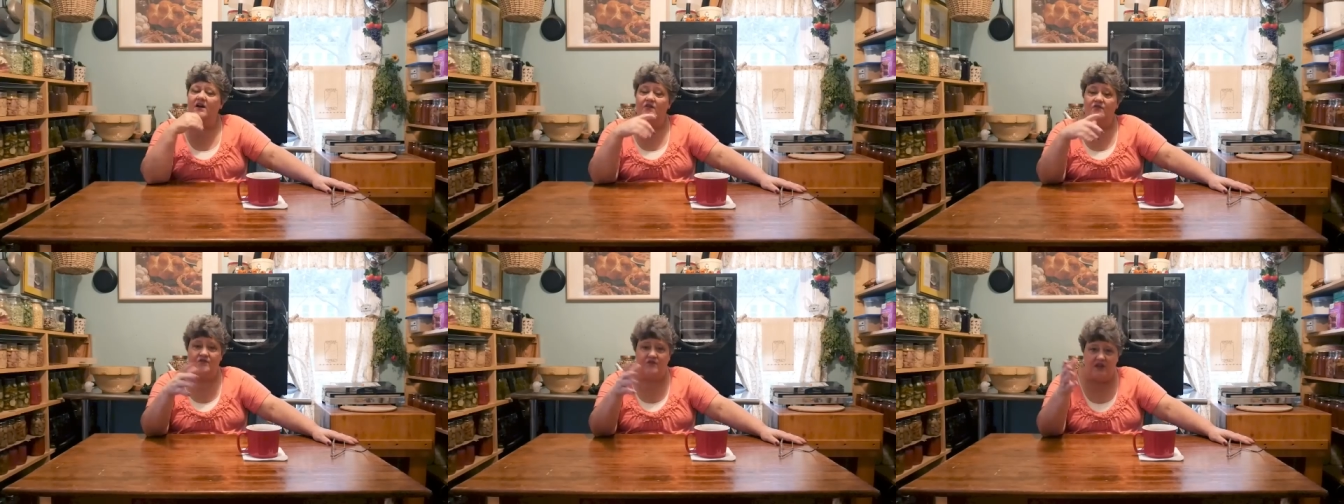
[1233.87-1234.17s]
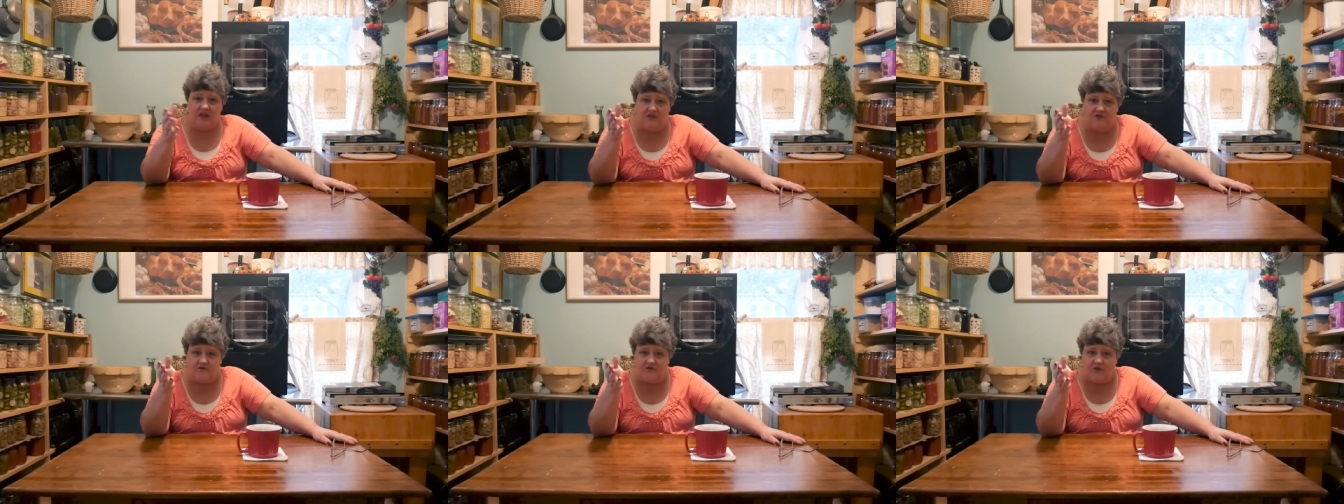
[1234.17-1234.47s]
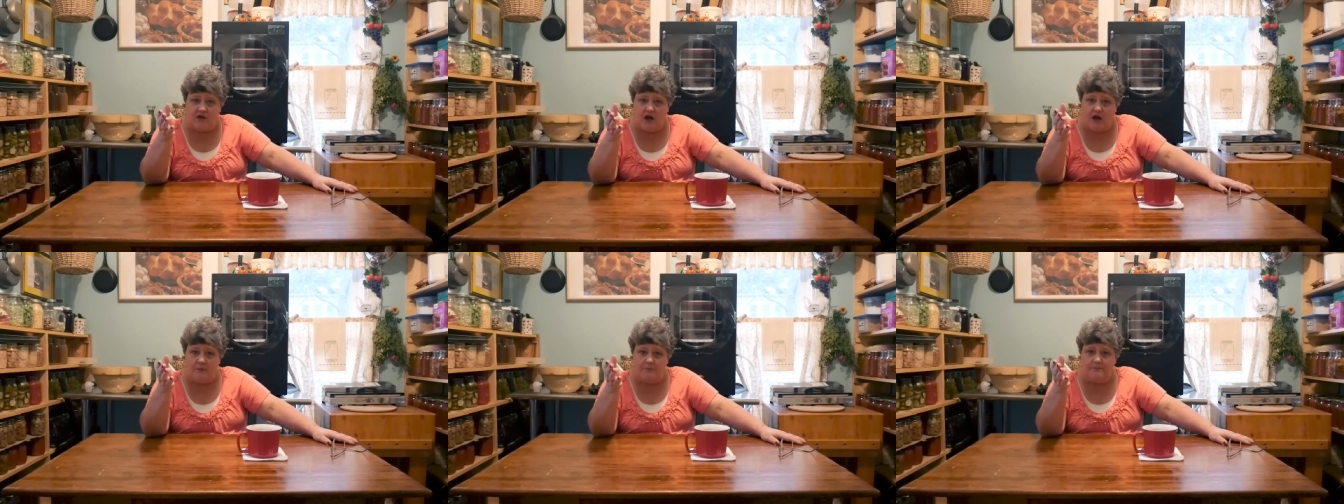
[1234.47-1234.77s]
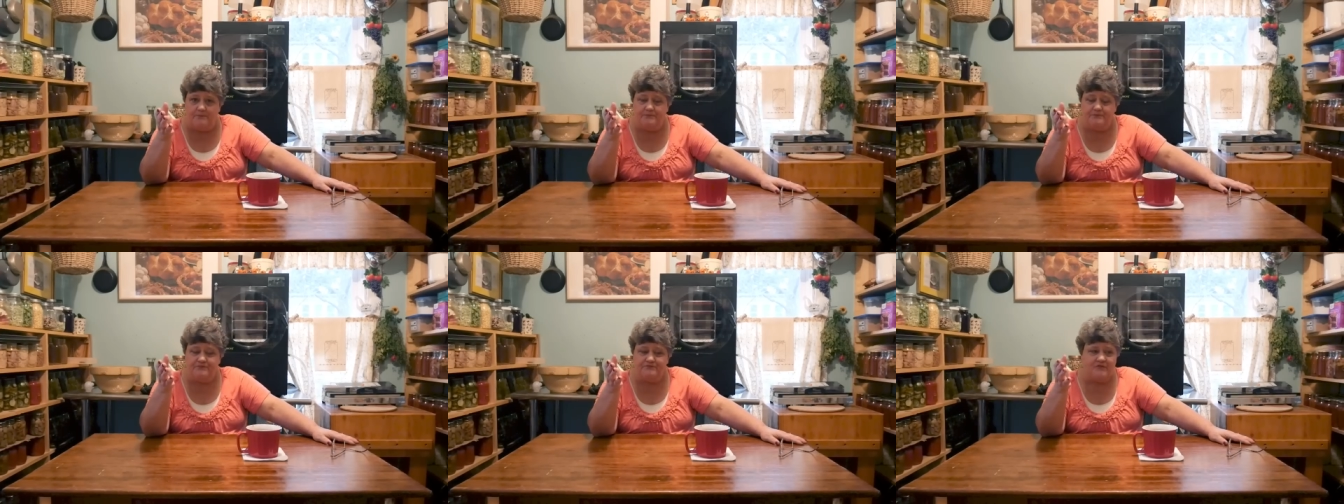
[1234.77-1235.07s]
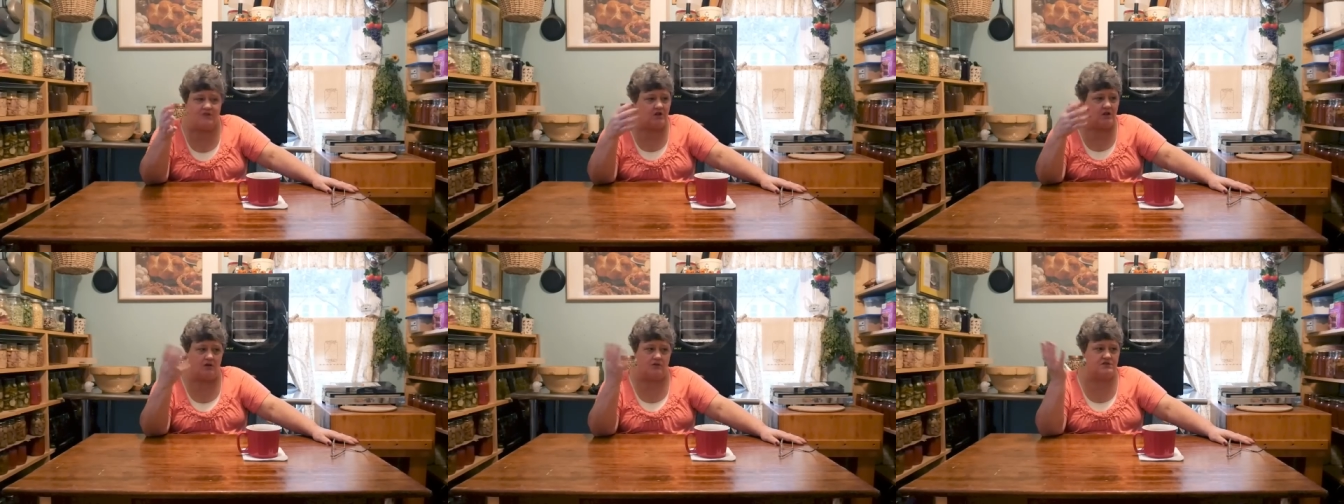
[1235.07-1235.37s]
our feed from
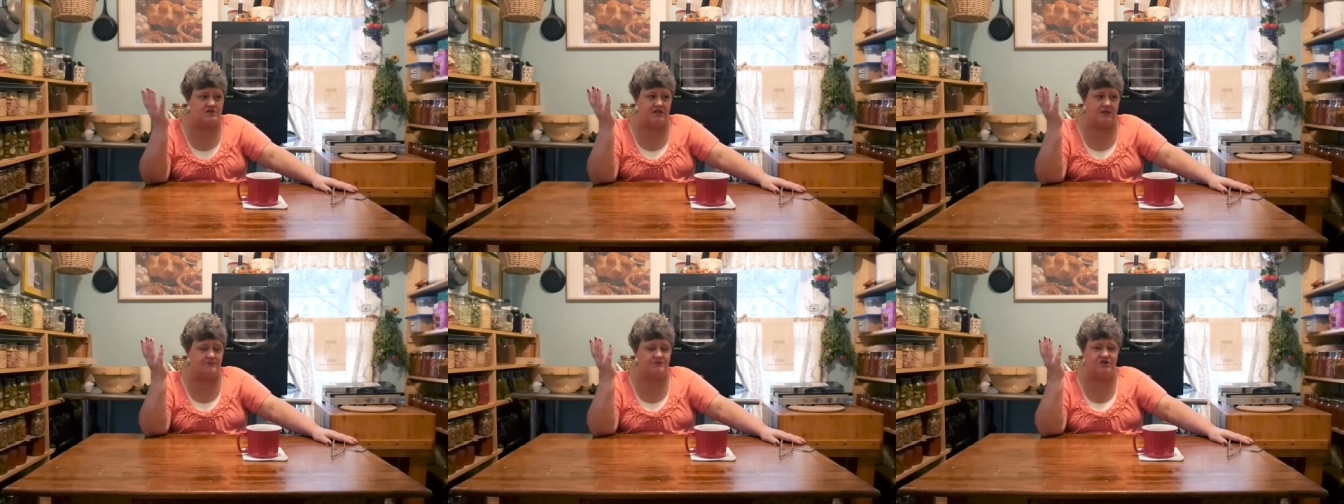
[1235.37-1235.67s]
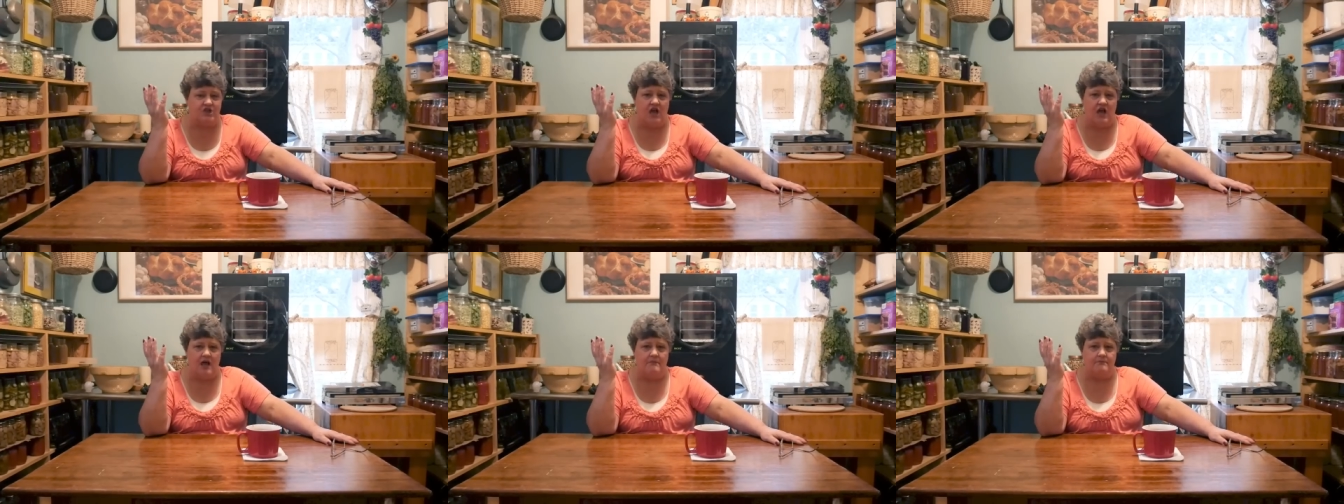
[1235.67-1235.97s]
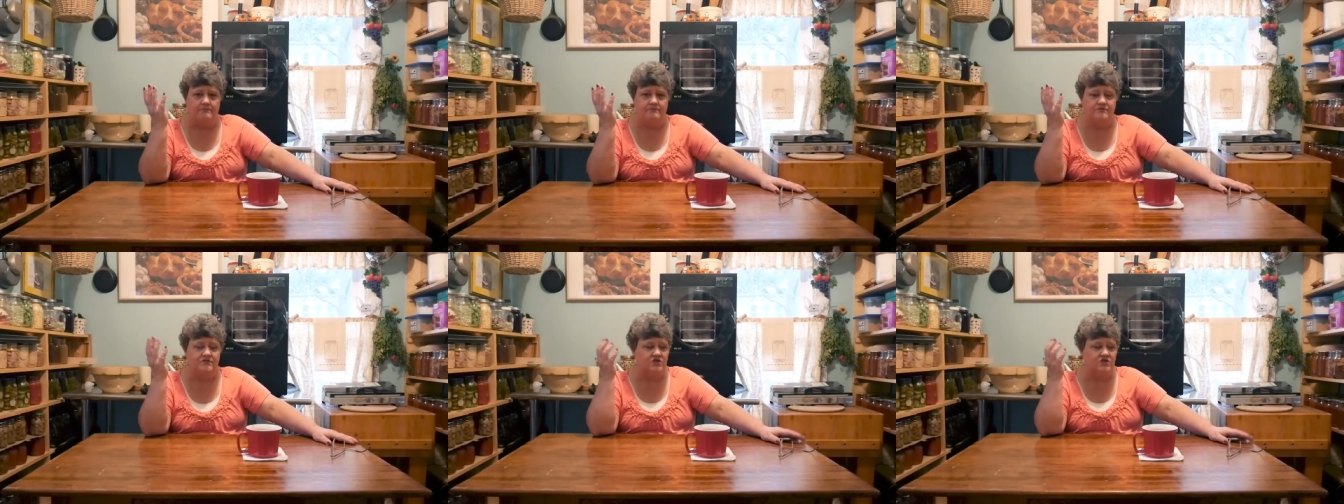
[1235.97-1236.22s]
closed up shop.